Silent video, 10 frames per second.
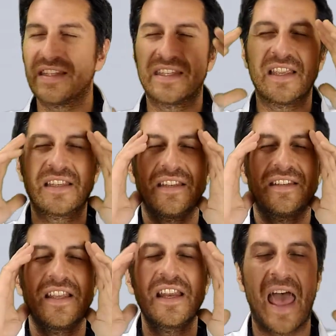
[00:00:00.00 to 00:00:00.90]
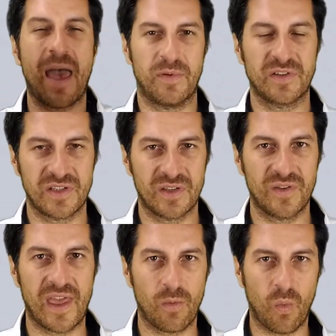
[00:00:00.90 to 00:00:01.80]
Did it happen to
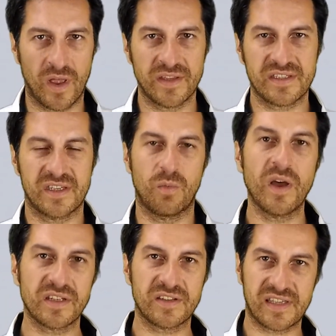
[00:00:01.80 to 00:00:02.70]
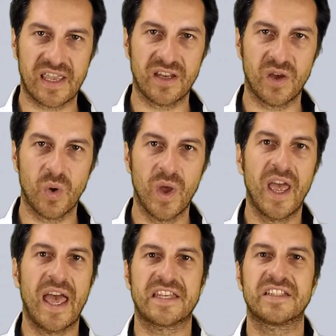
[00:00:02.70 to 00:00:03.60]
you that once you wanted to say no
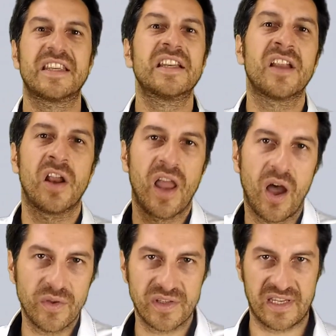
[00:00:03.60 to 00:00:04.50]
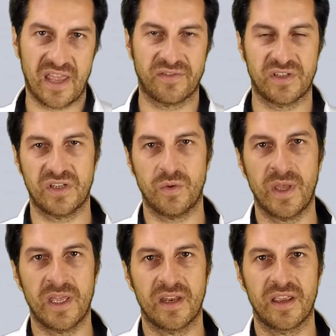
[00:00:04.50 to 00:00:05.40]
and you didn't allow yourself to do
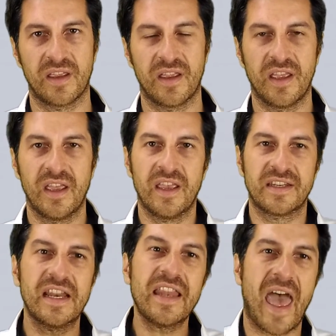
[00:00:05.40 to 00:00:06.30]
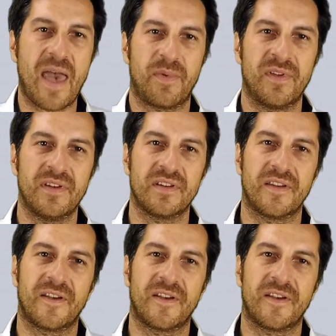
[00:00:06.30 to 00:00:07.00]
it? Did it happen?